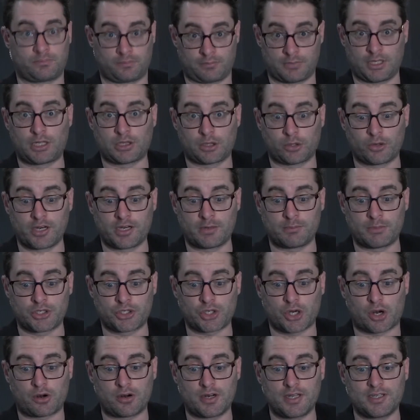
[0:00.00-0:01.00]
Including
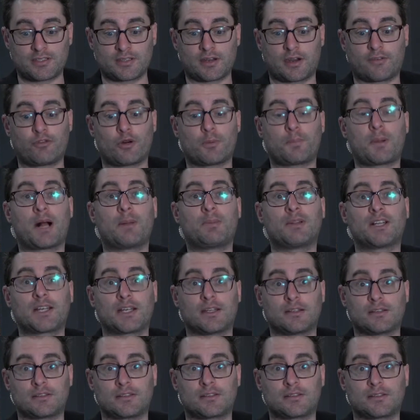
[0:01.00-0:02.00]
majorities of
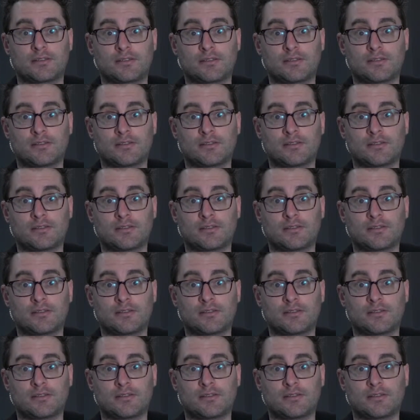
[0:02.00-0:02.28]
Republicans.